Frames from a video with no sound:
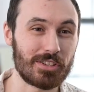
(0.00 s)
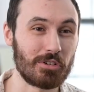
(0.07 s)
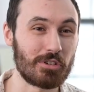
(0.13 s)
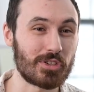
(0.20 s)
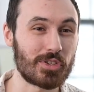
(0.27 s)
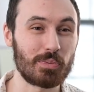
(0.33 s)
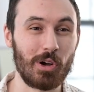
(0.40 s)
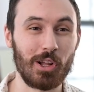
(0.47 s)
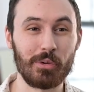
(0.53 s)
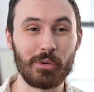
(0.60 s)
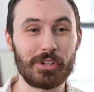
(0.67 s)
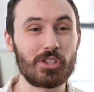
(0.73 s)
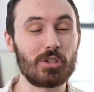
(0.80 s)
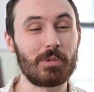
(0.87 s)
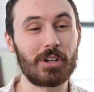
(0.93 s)
due to
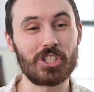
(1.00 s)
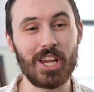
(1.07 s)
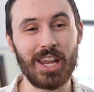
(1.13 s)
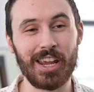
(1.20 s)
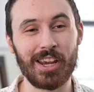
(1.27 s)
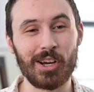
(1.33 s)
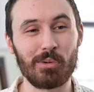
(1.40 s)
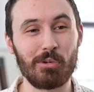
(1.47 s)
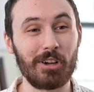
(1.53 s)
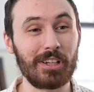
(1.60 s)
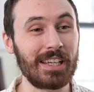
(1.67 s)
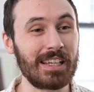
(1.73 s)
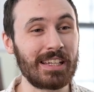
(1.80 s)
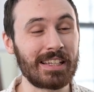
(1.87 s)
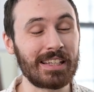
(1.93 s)
swallowing too much air while
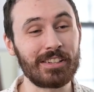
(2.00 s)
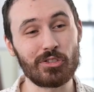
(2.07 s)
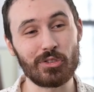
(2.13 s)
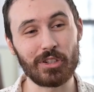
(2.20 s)
eating and